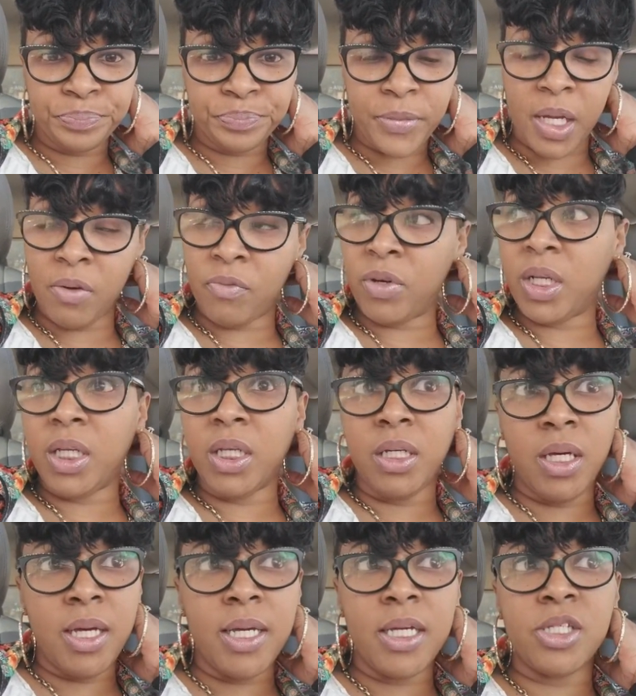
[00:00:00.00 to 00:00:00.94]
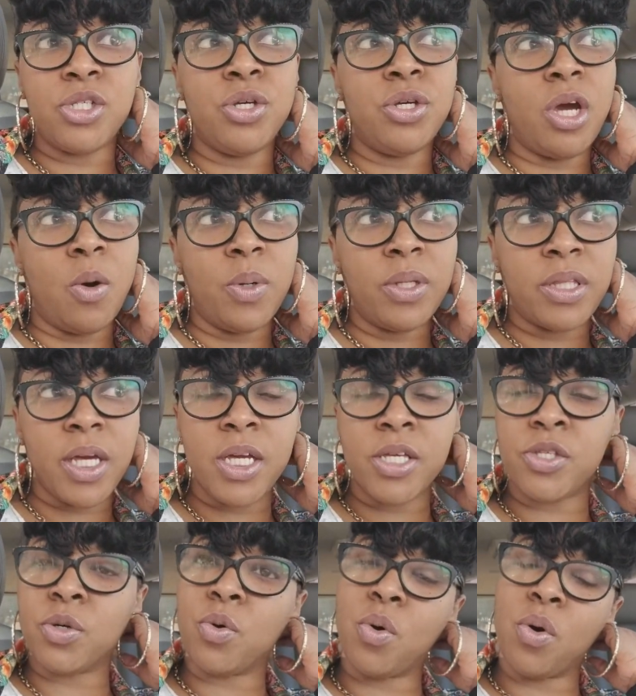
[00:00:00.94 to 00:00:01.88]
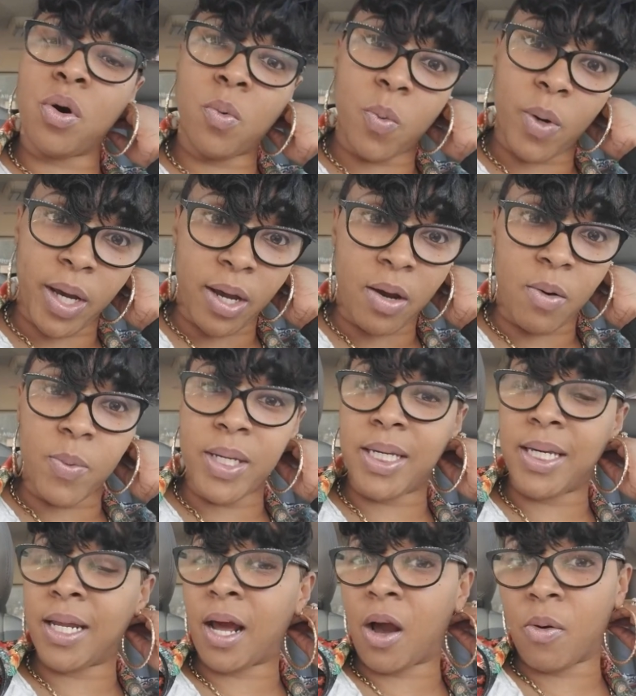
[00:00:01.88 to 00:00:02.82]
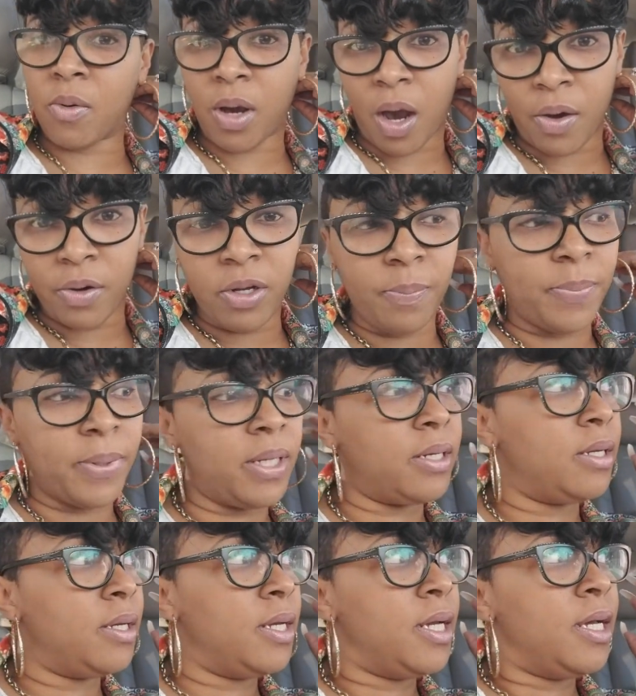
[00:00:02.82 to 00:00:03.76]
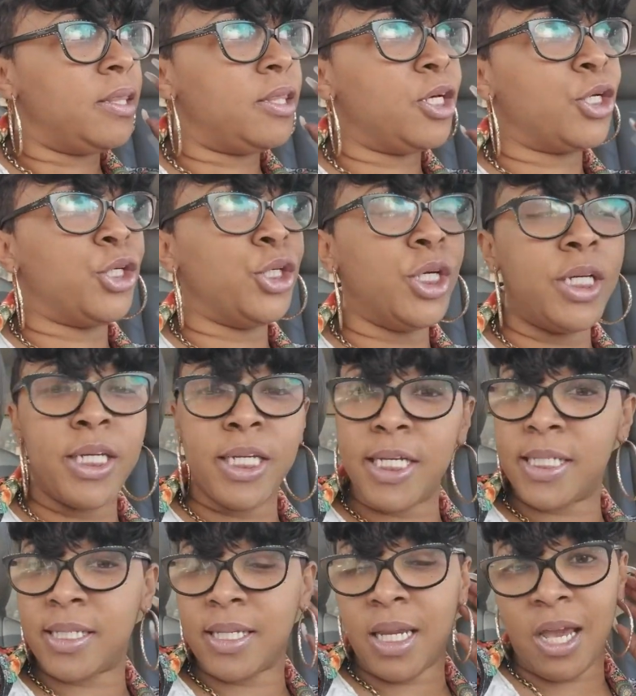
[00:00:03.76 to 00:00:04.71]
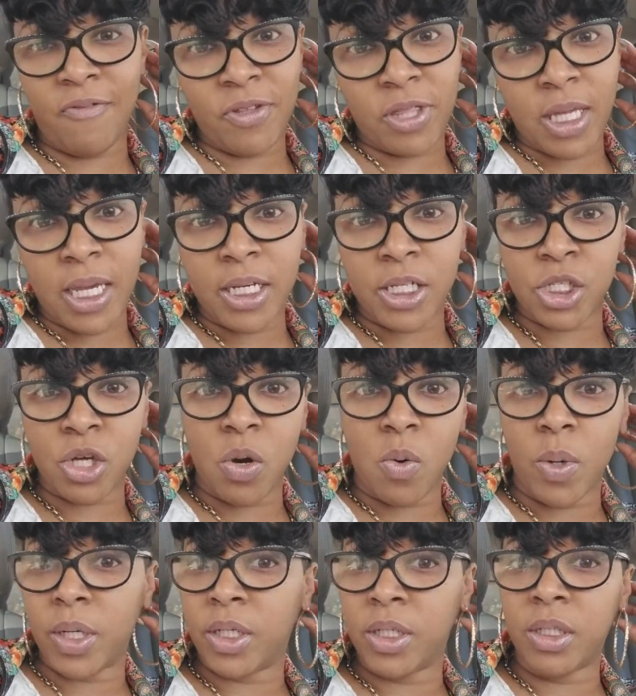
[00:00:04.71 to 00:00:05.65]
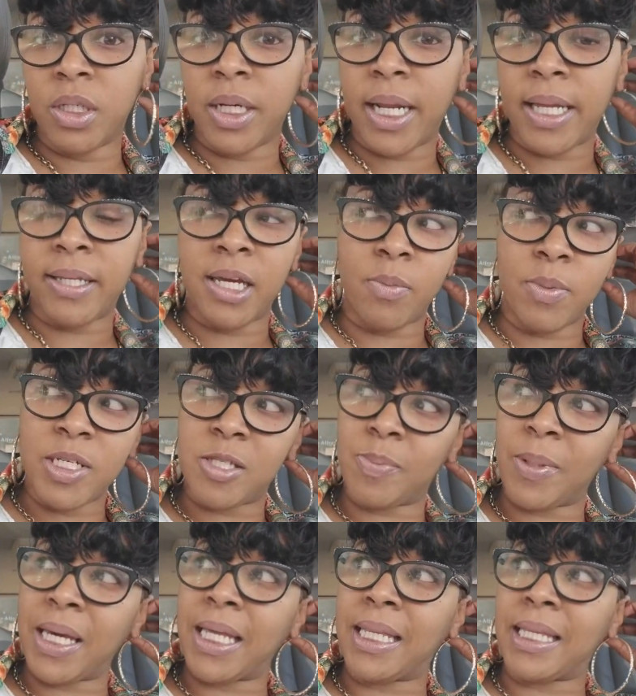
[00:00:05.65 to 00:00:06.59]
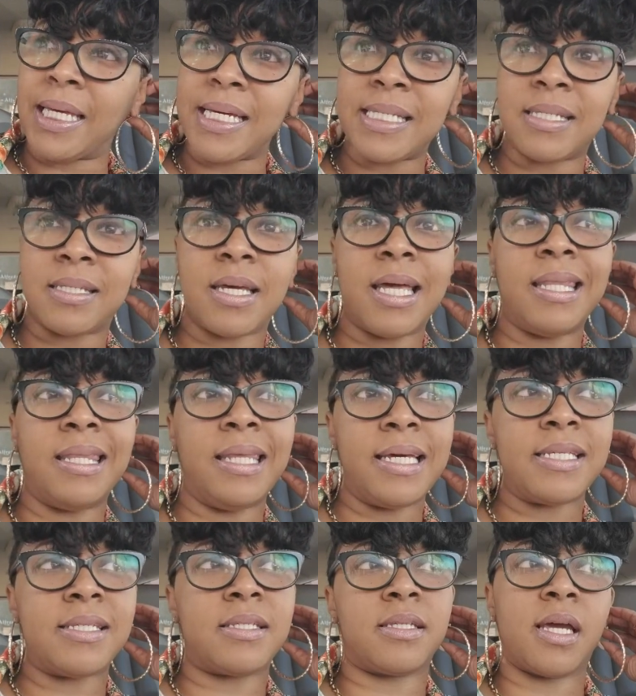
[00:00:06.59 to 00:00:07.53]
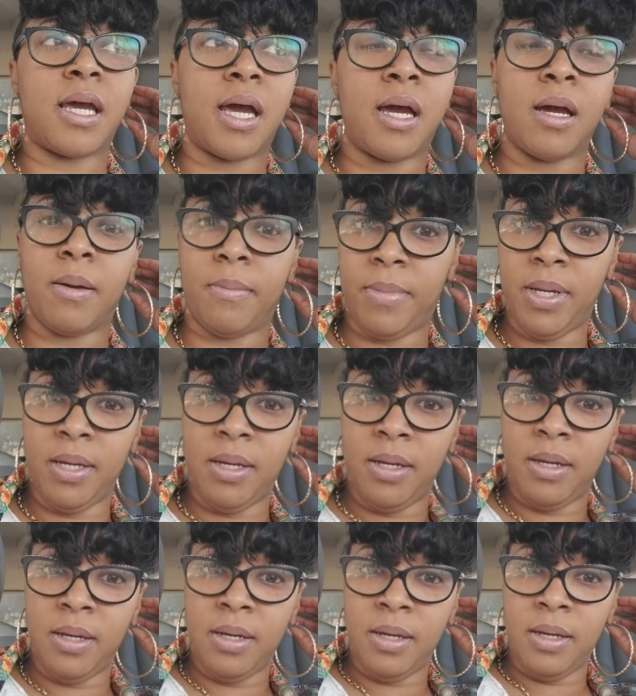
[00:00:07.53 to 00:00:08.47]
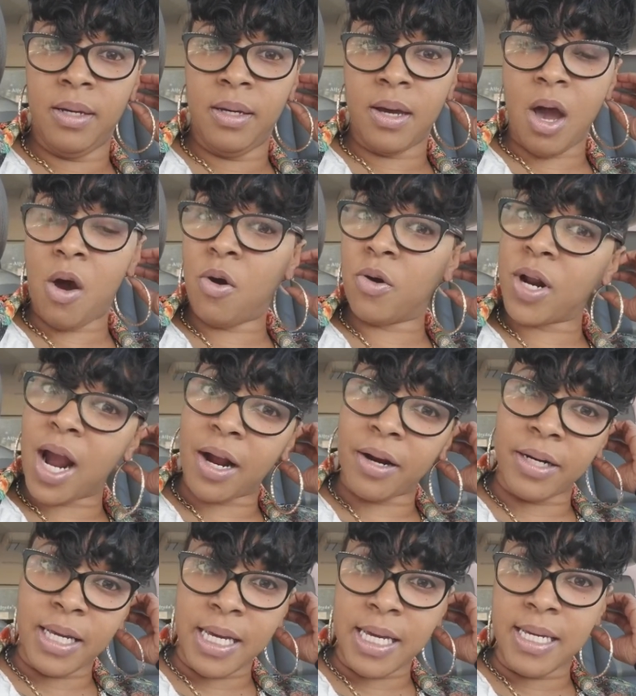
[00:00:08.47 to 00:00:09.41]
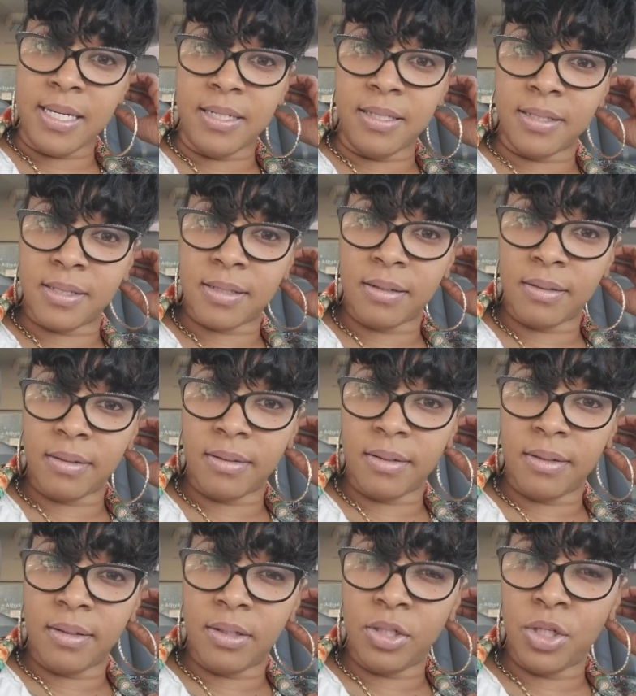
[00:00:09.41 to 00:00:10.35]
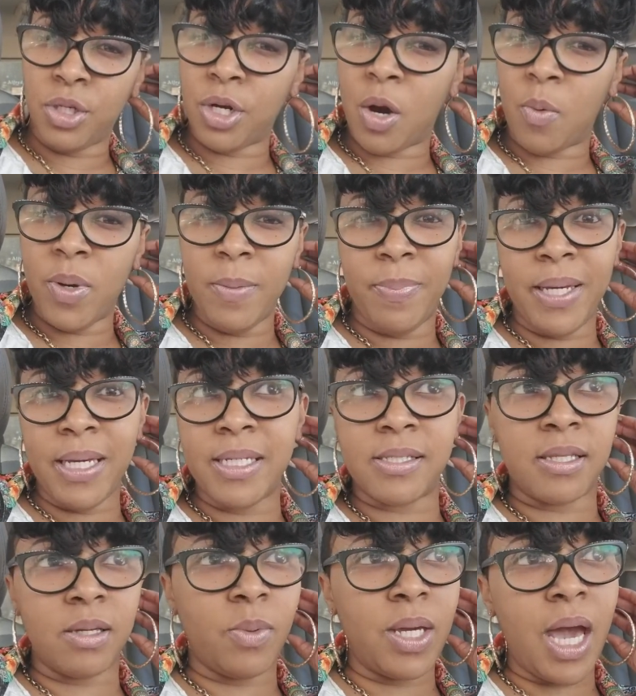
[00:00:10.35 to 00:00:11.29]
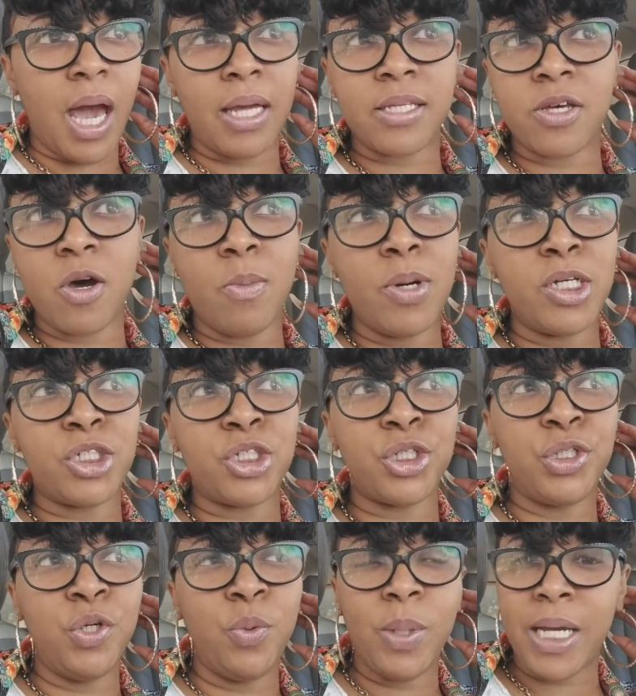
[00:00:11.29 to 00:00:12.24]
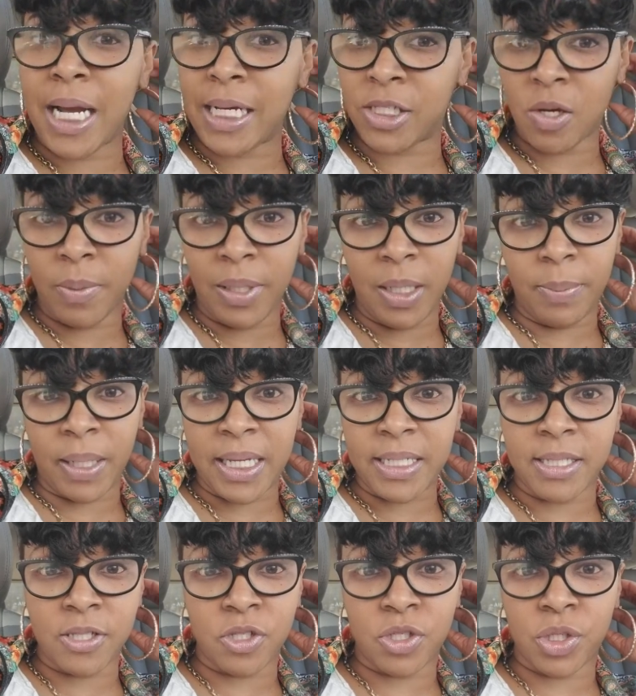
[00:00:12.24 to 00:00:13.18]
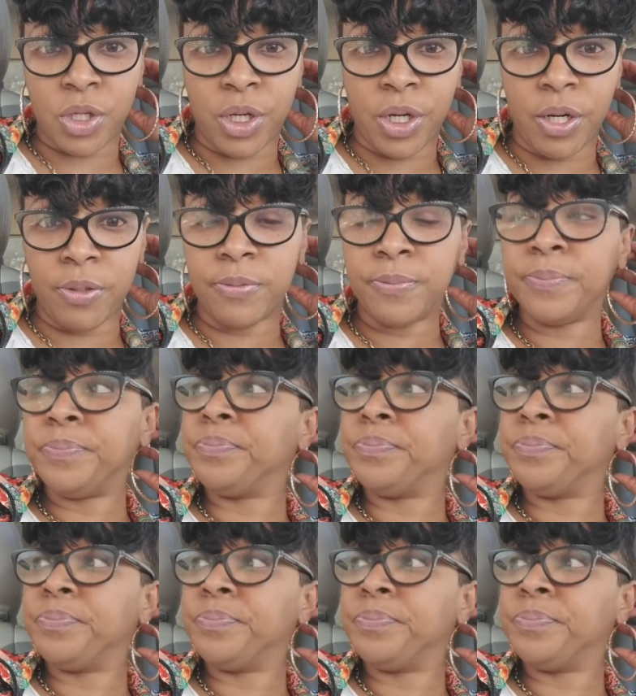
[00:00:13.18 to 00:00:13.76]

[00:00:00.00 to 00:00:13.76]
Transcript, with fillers: It really is. You know, when things are going well, we get all caught up in the goodness and everything that's going good. And then we spend less and less time on our knees. You know, we busy. We got so much to do. We got so many places to go.